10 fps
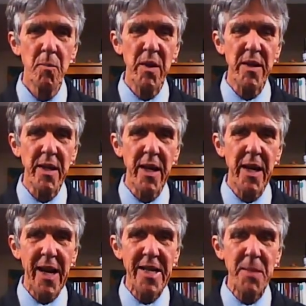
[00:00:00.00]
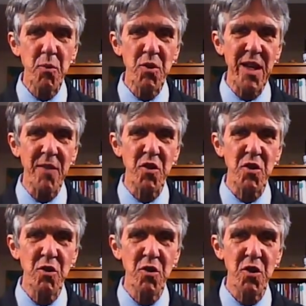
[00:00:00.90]
but 80% of the
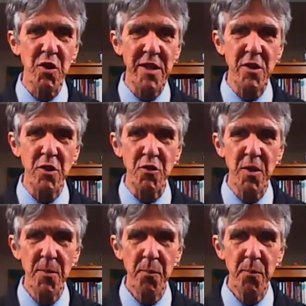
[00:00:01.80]
students are Hindus.